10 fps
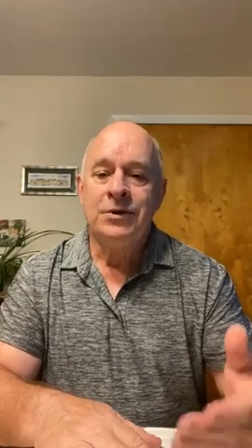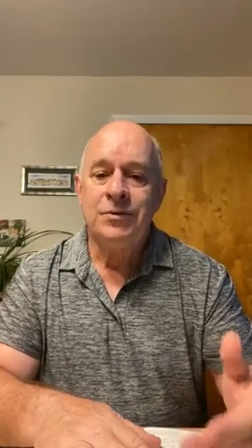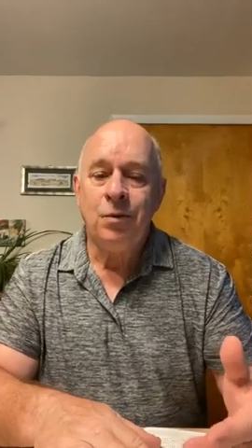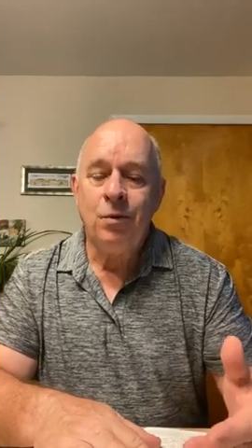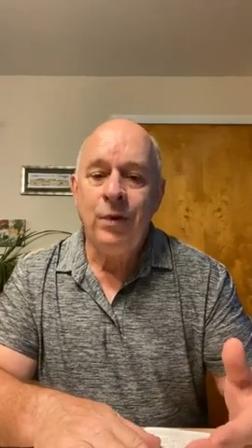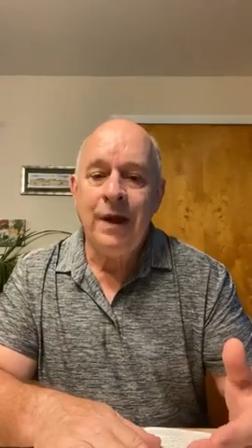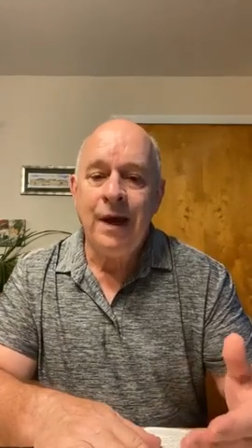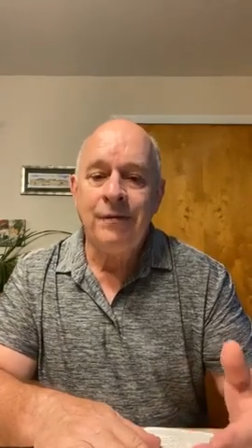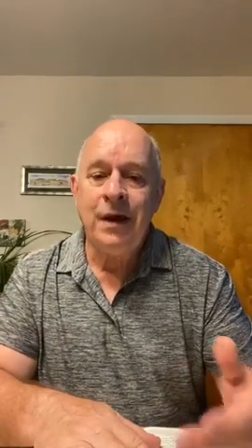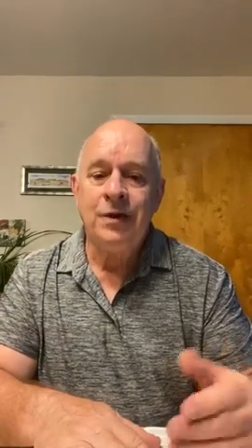Because
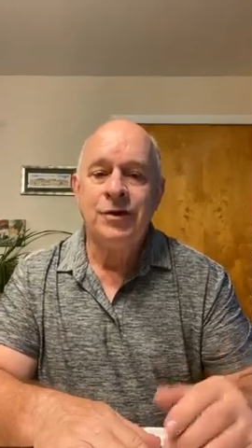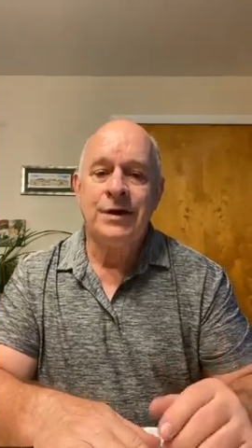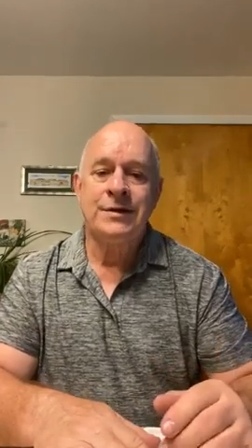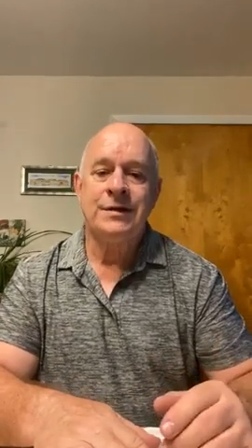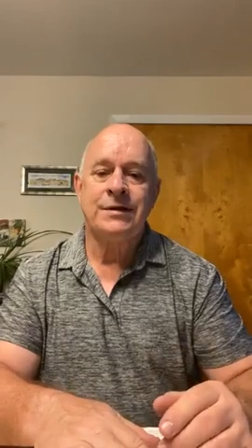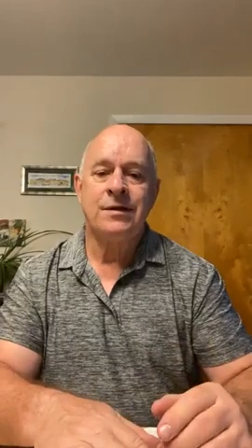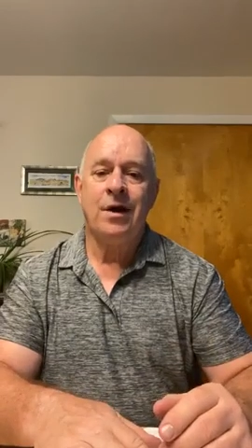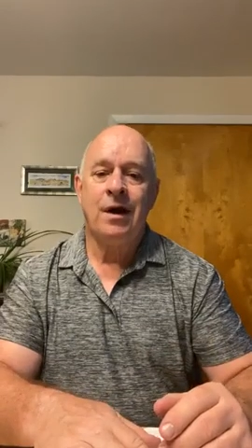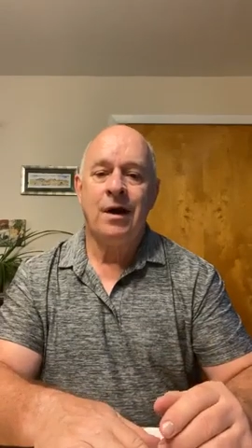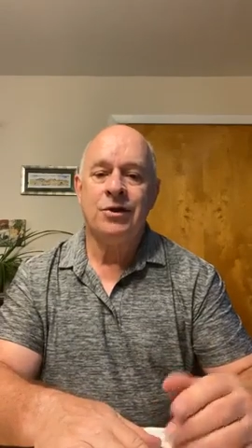we have a
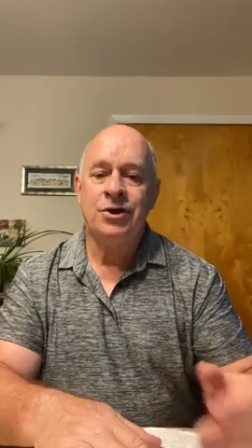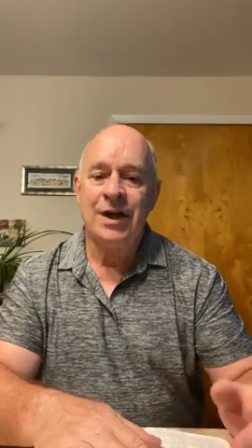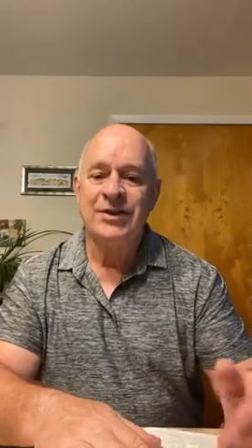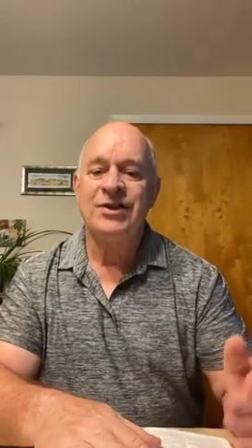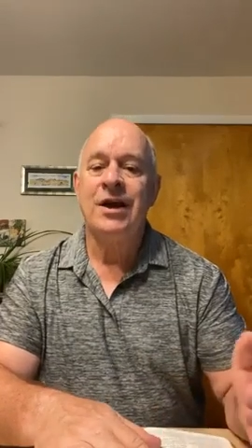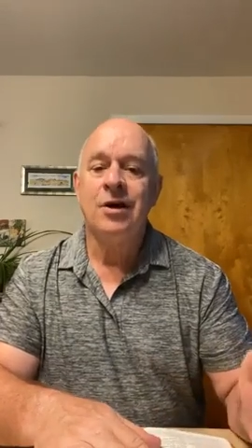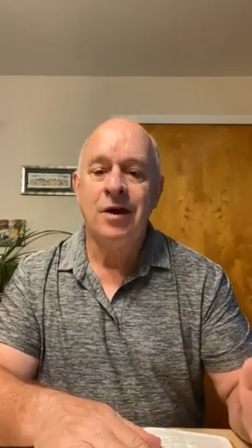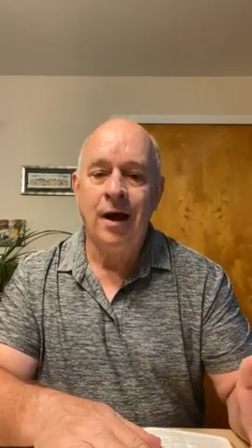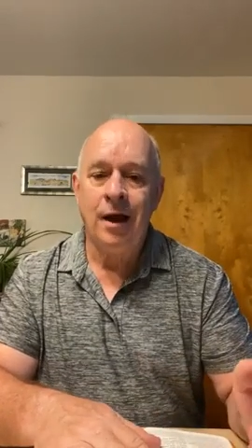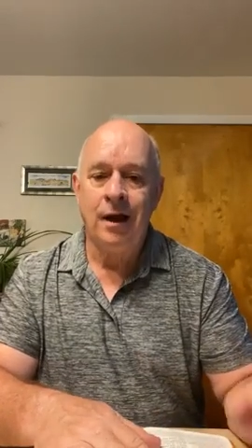just
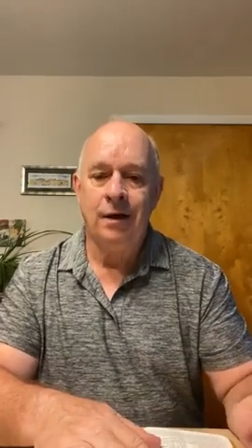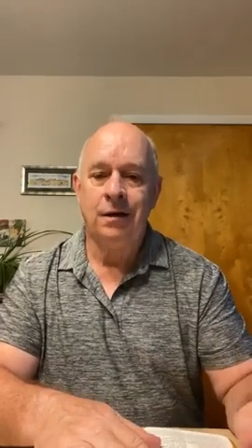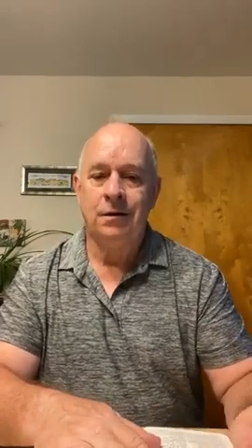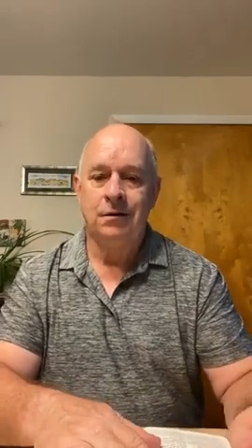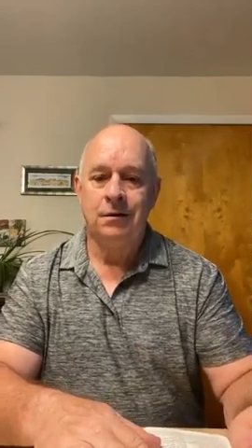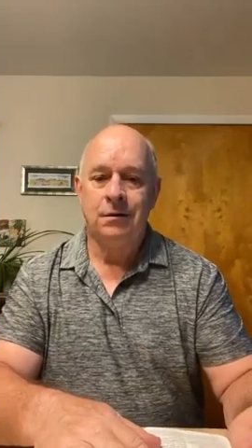God,